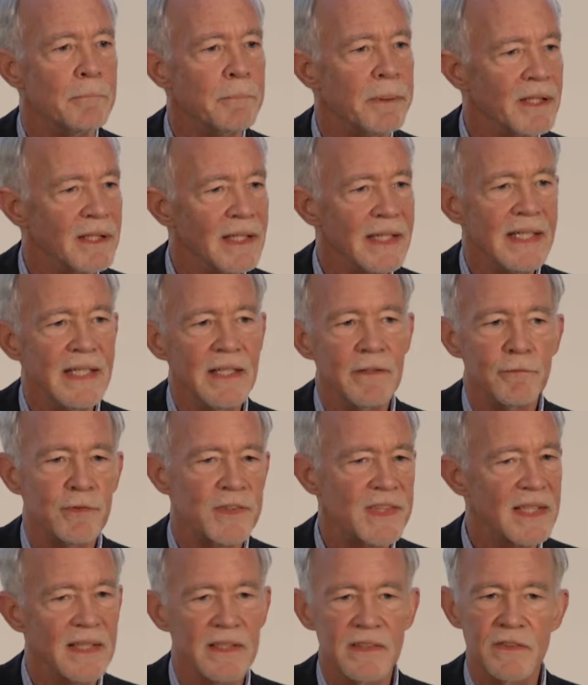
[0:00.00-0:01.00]

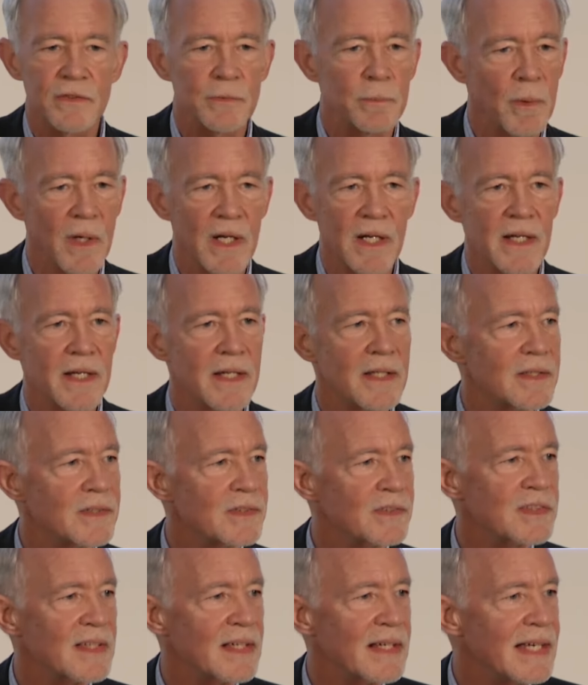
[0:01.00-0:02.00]
believed this
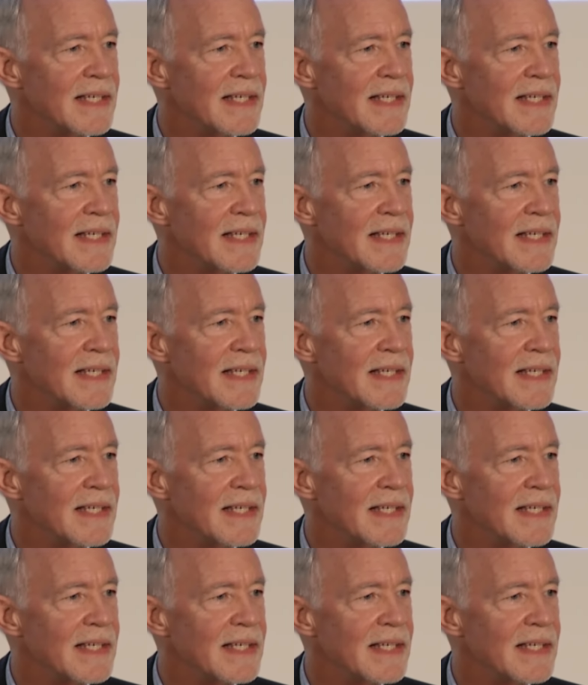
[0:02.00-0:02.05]
was